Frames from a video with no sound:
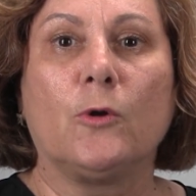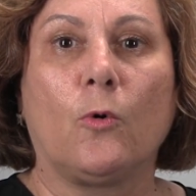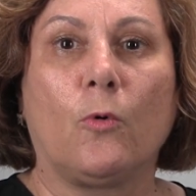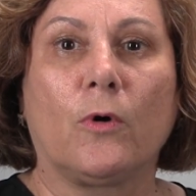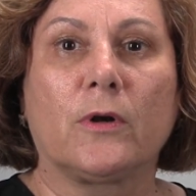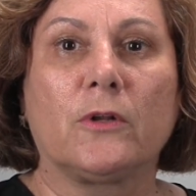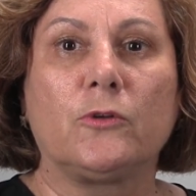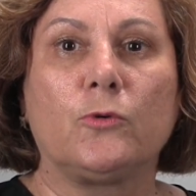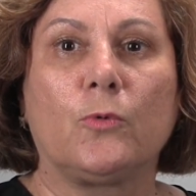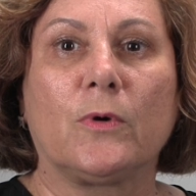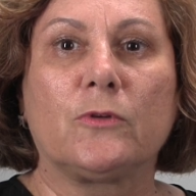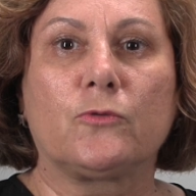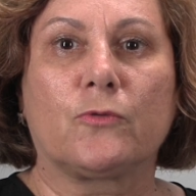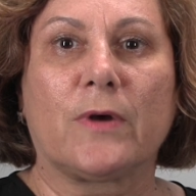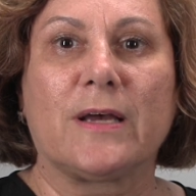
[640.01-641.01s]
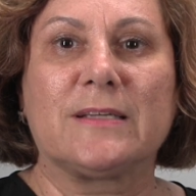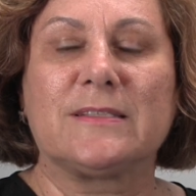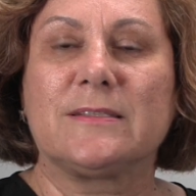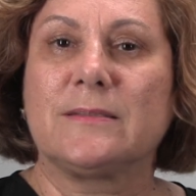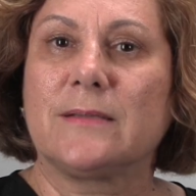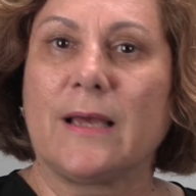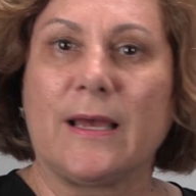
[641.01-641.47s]
order to
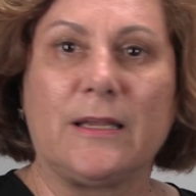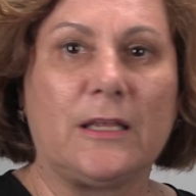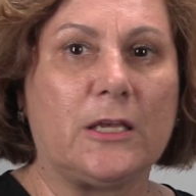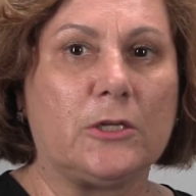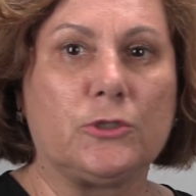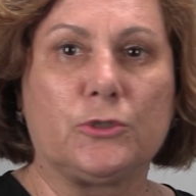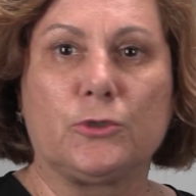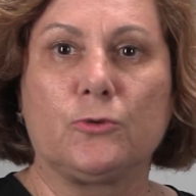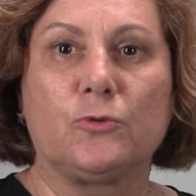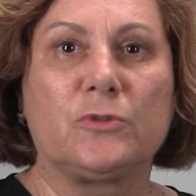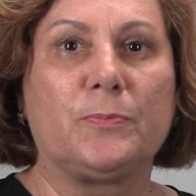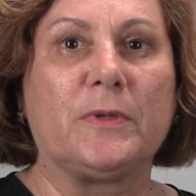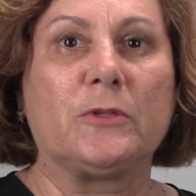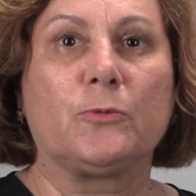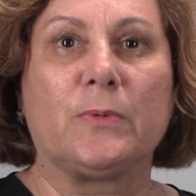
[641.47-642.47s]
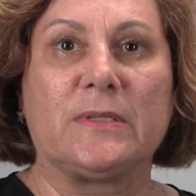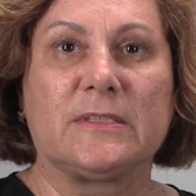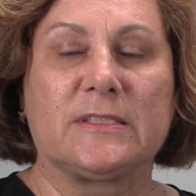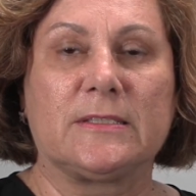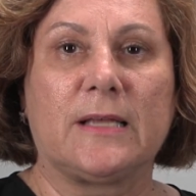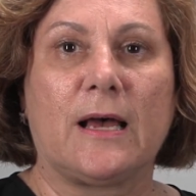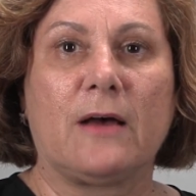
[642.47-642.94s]
address any issues between
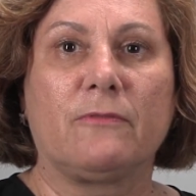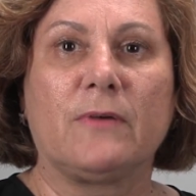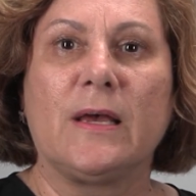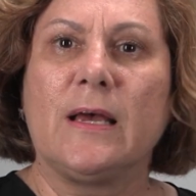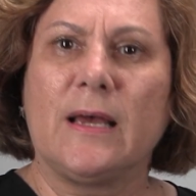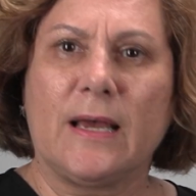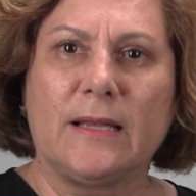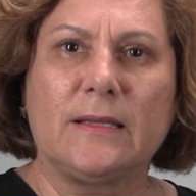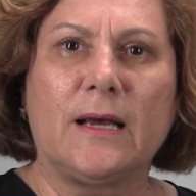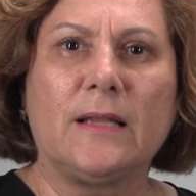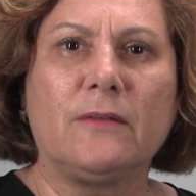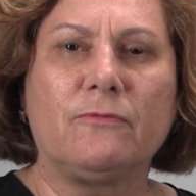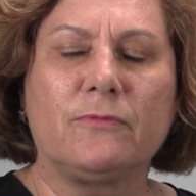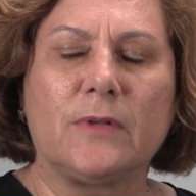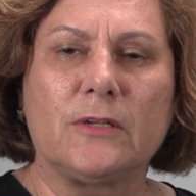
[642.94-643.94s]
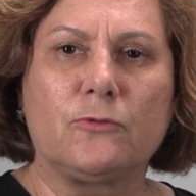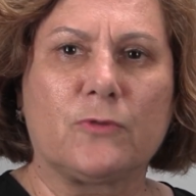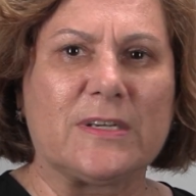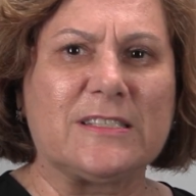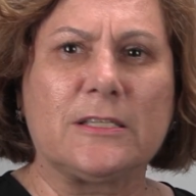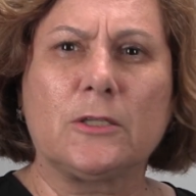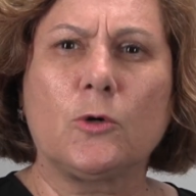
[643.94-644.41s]
staff and kind of
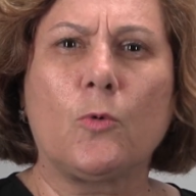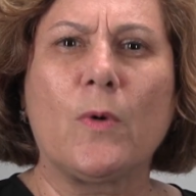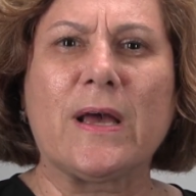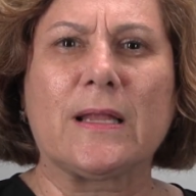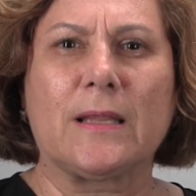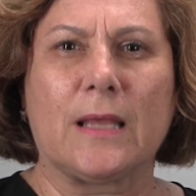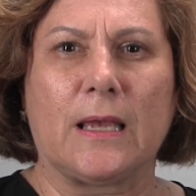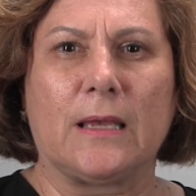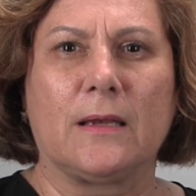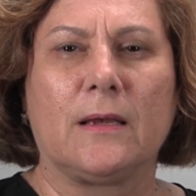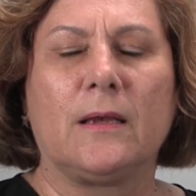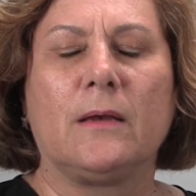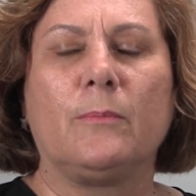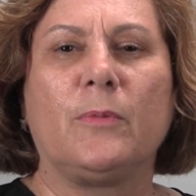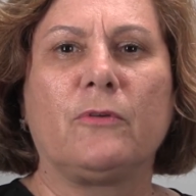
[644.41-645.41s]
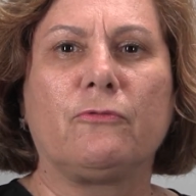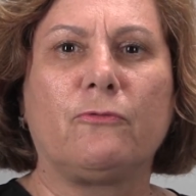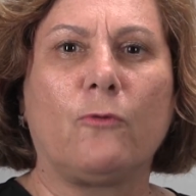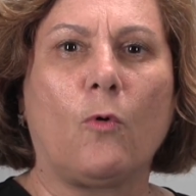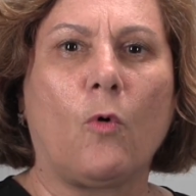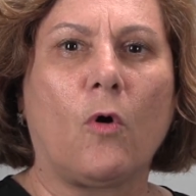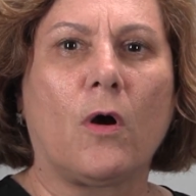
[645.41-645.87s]
address it quickly
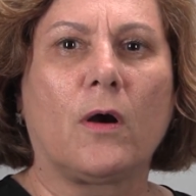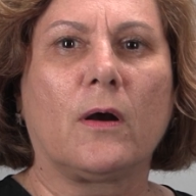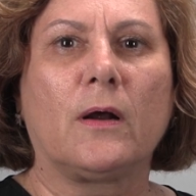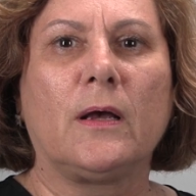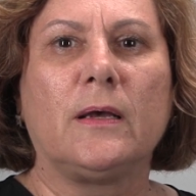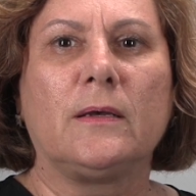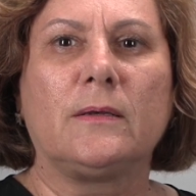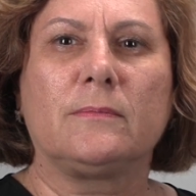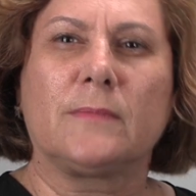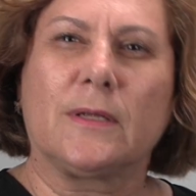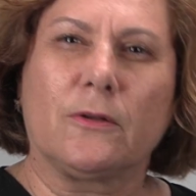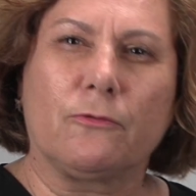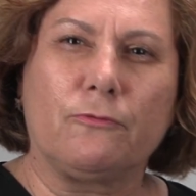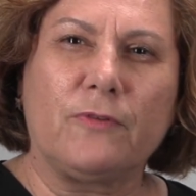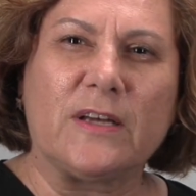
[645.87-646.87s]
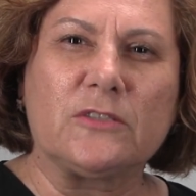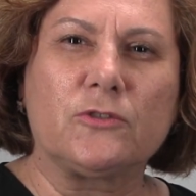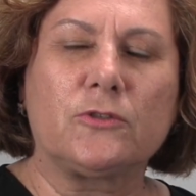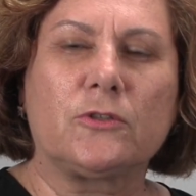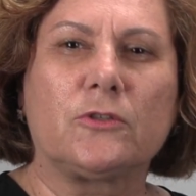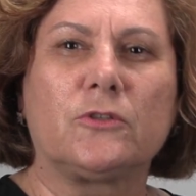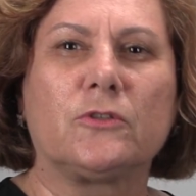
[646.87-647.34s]
before it kind of
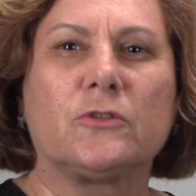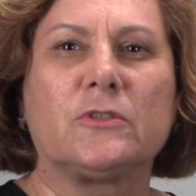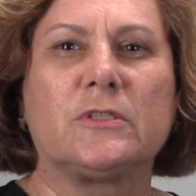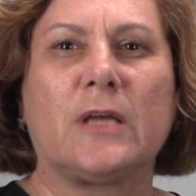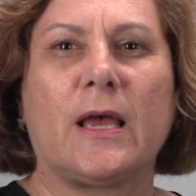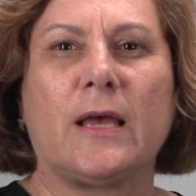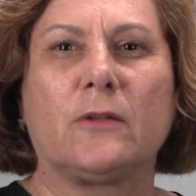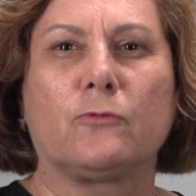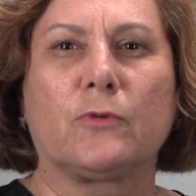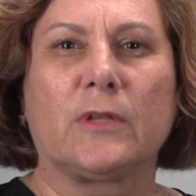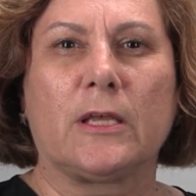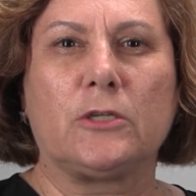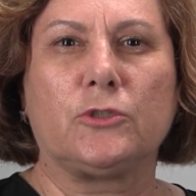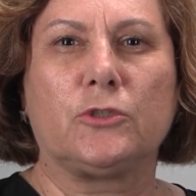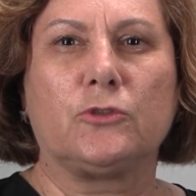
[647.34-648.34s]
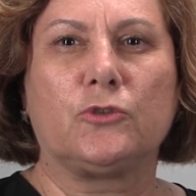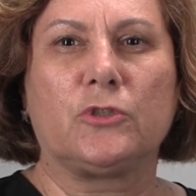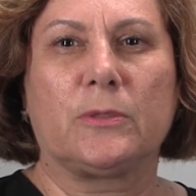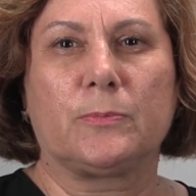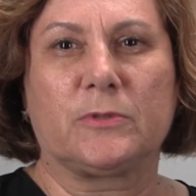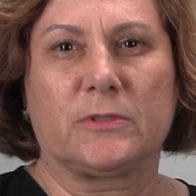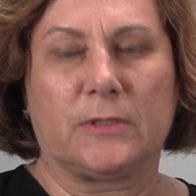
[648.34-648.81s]
festers and
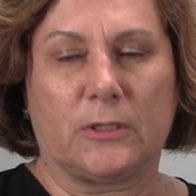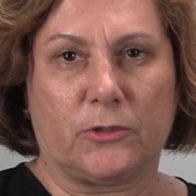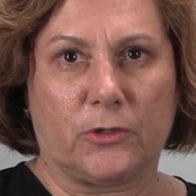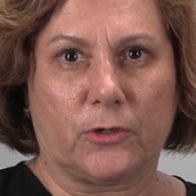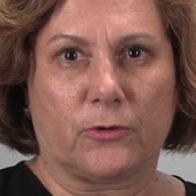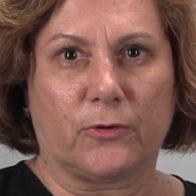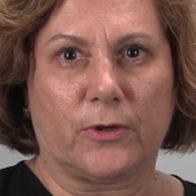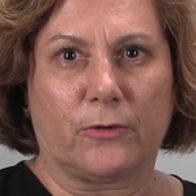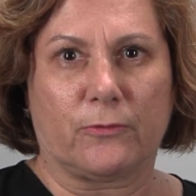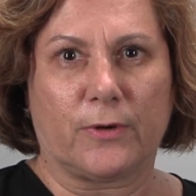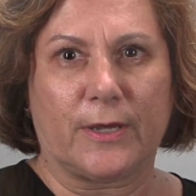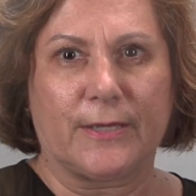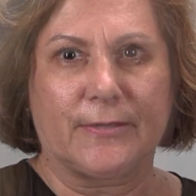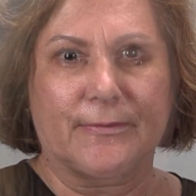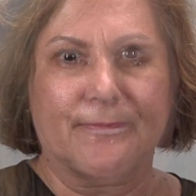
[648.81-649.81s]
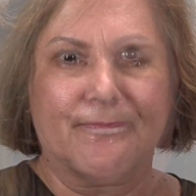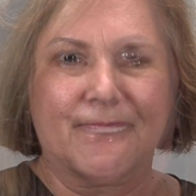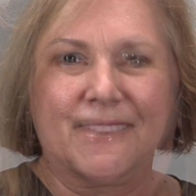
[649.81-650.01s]
relationships deteriorate?